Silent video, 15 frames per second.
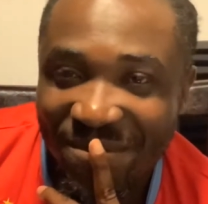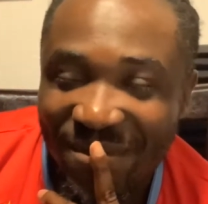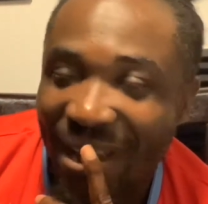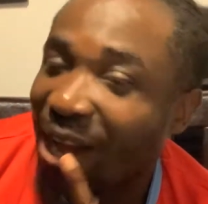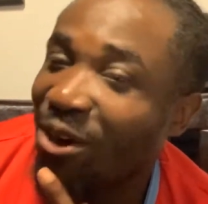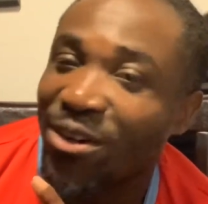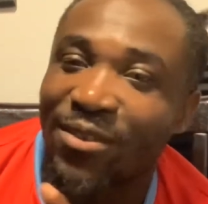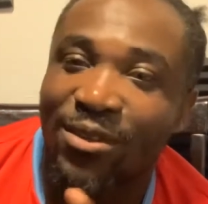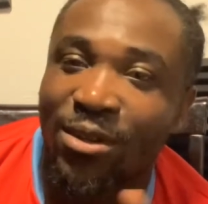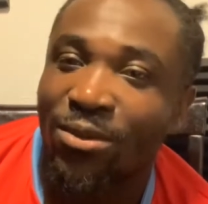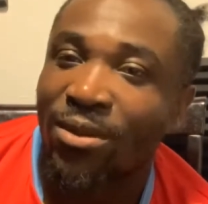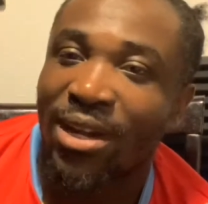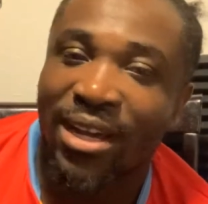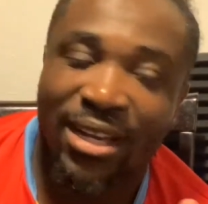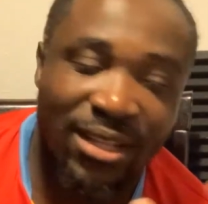I don't even know
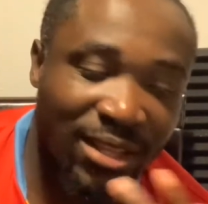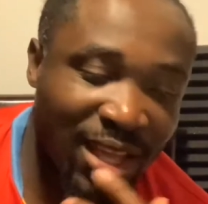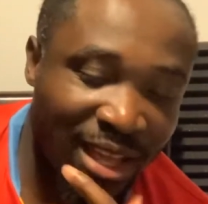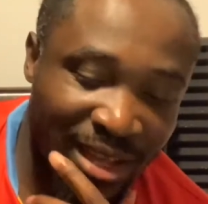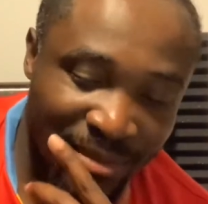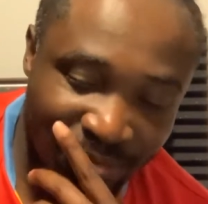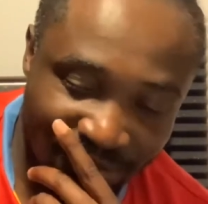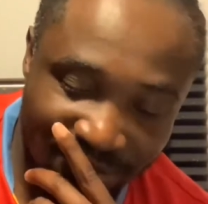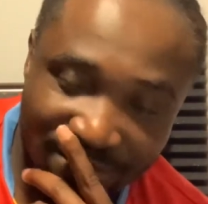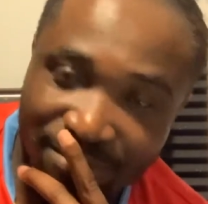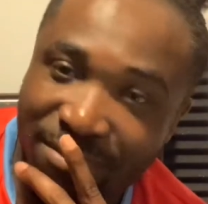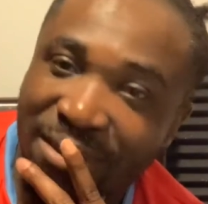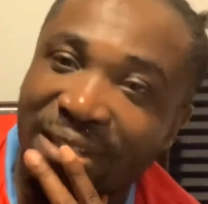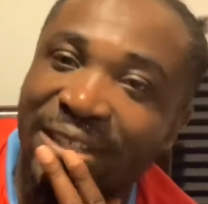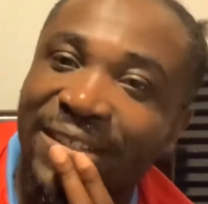why I clap,
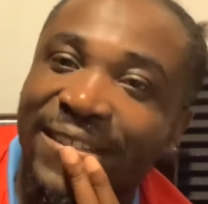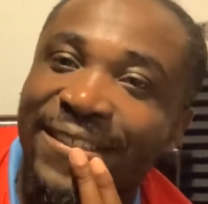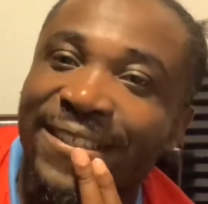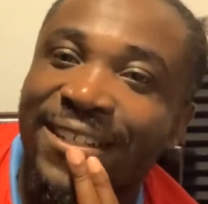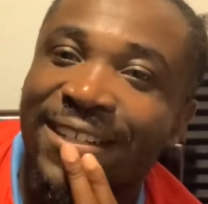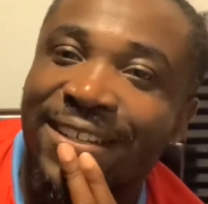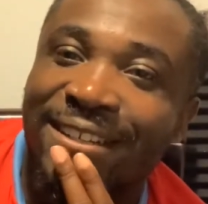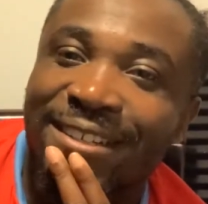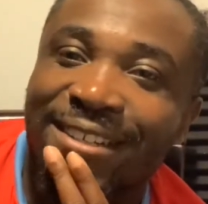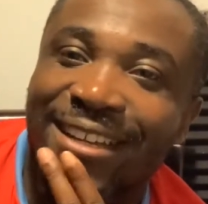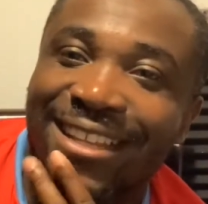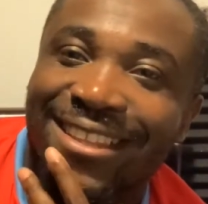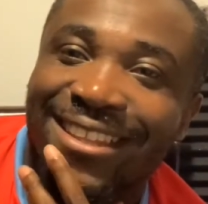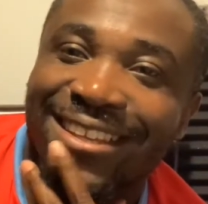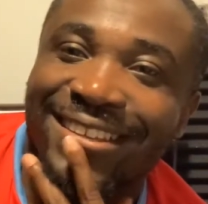but I
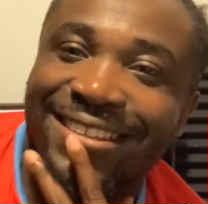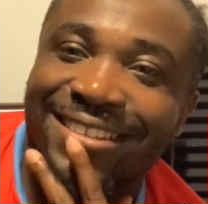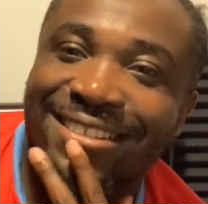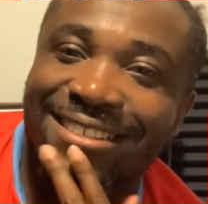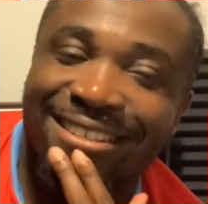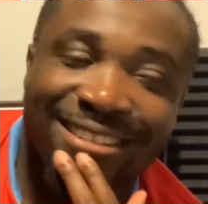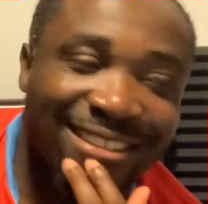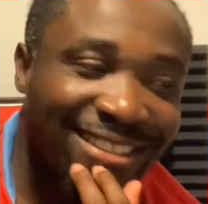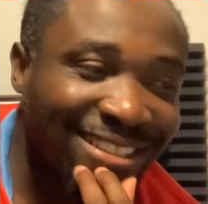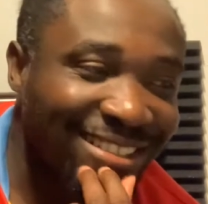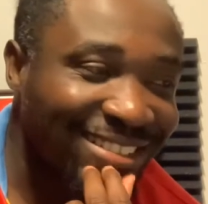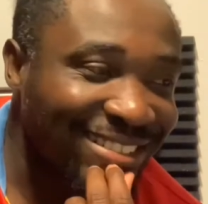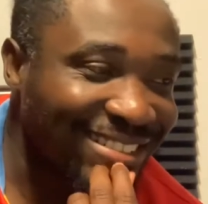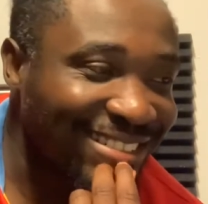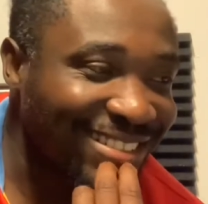think it's
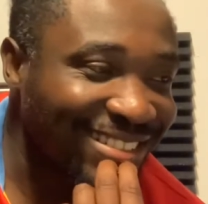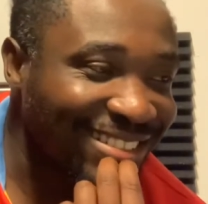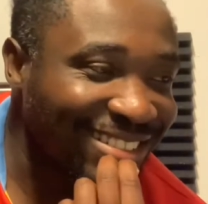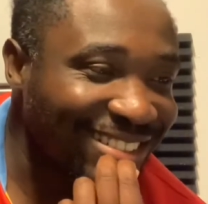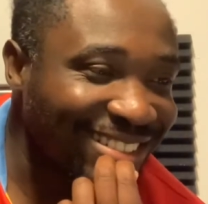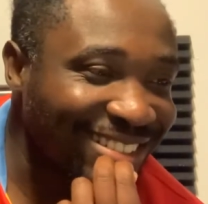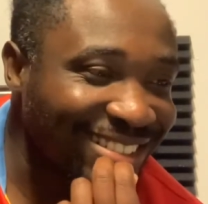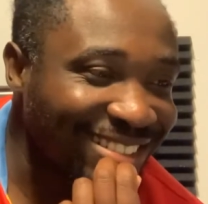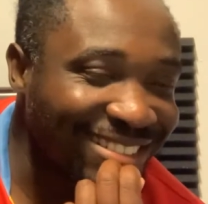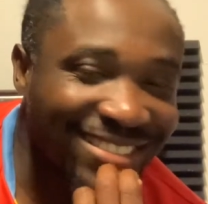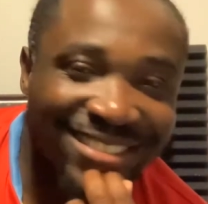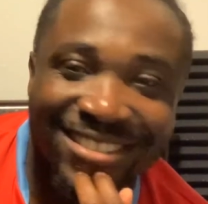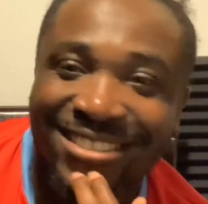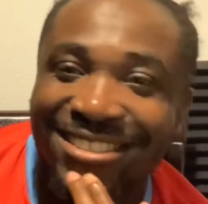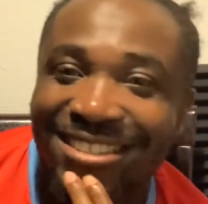
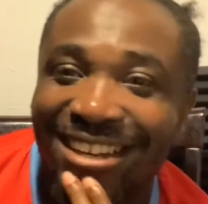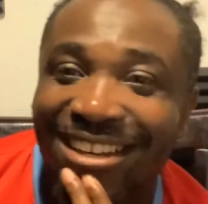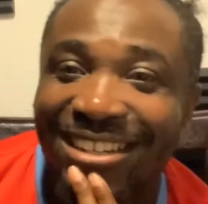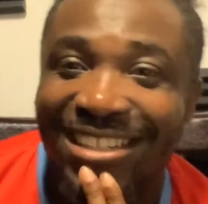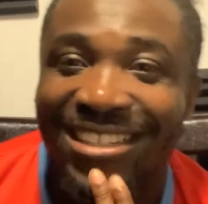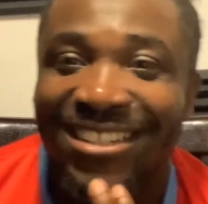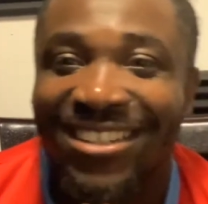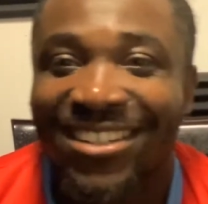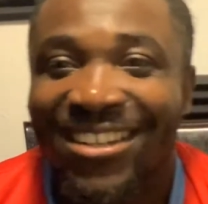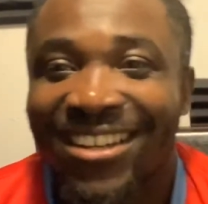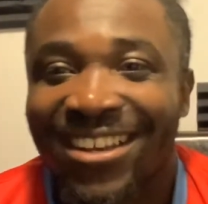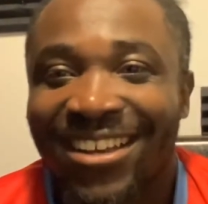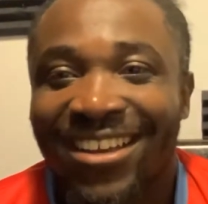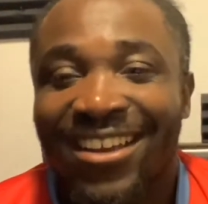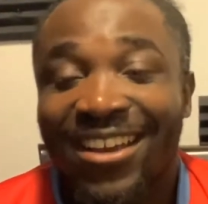exciting.
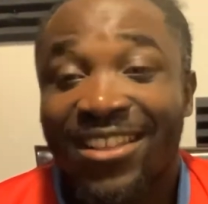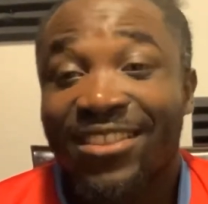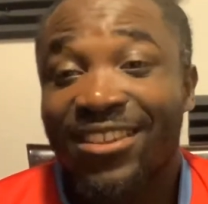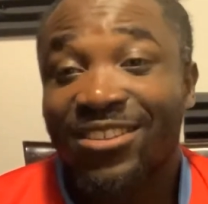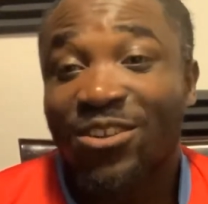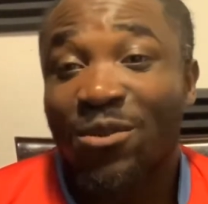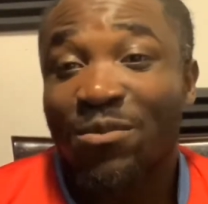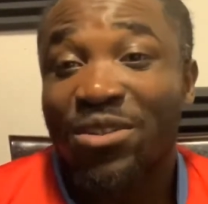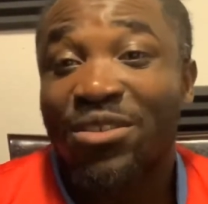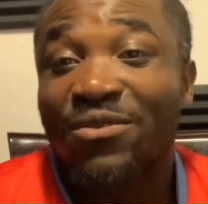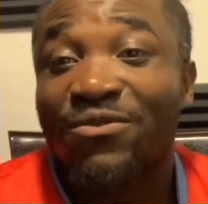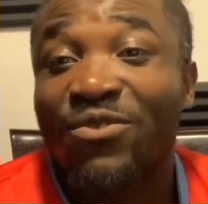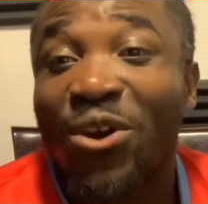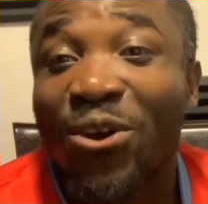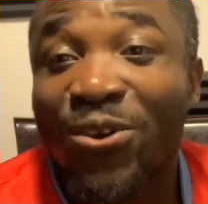This is gonna be the
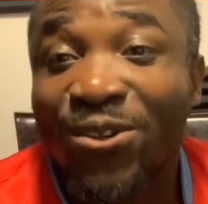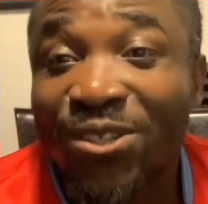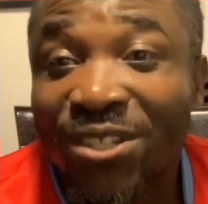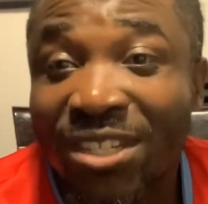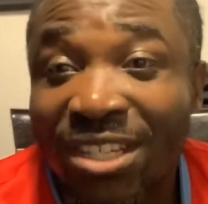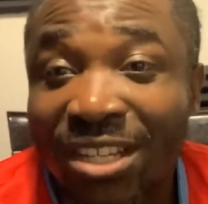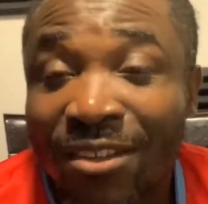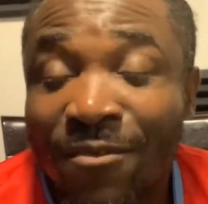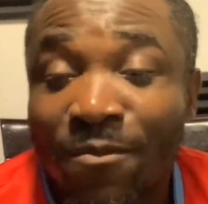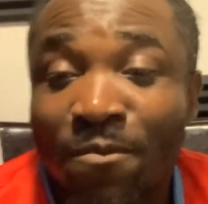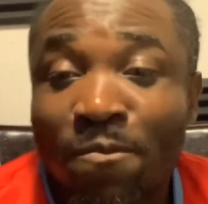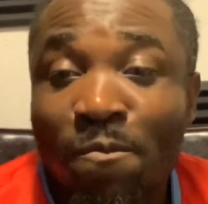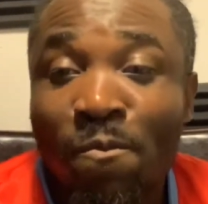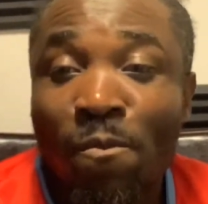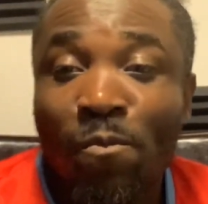first
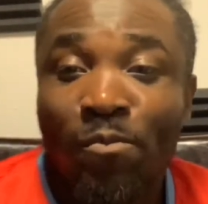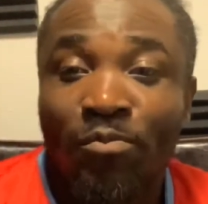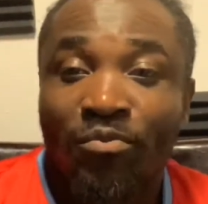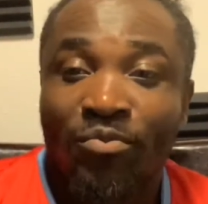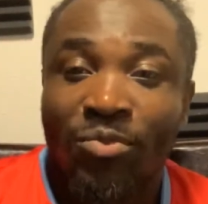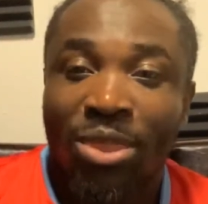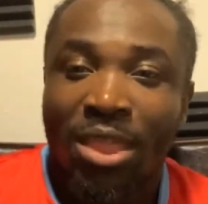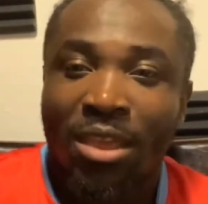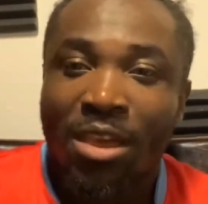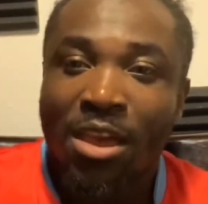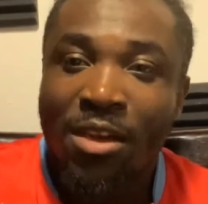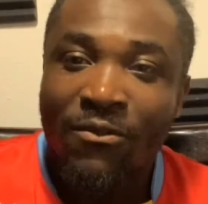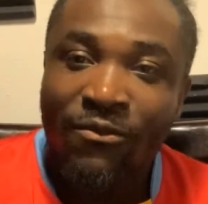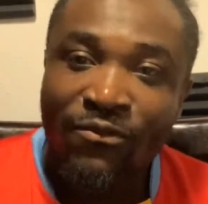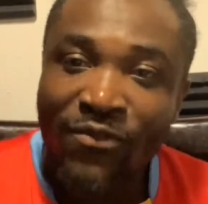
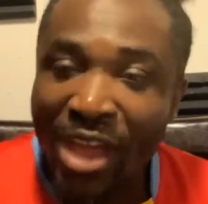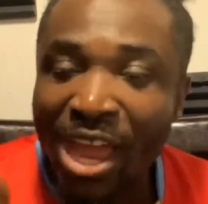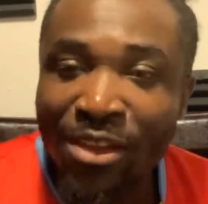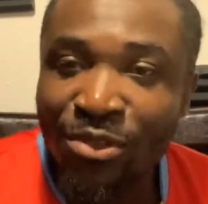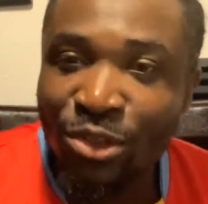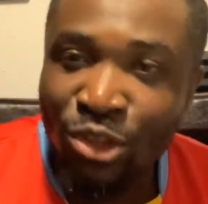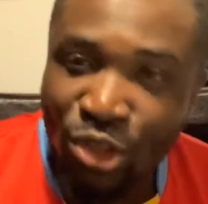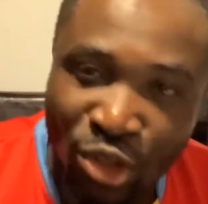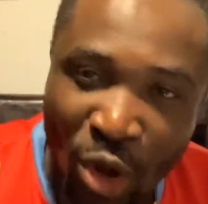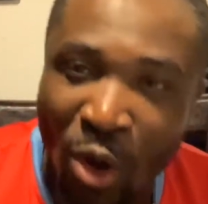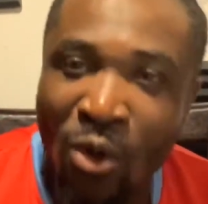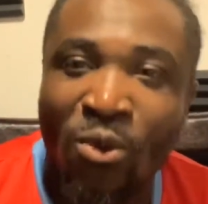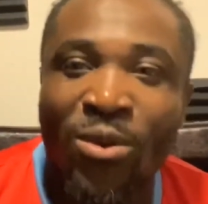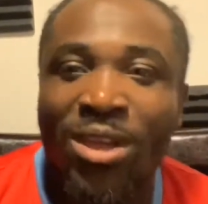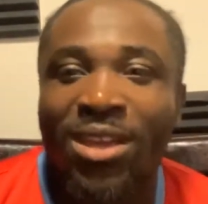faith
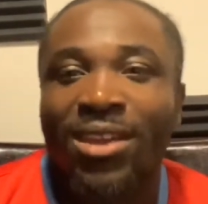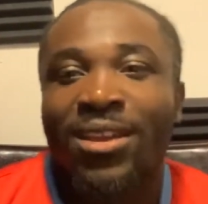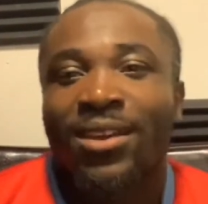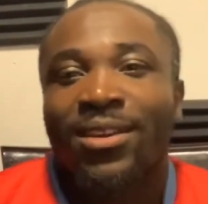story.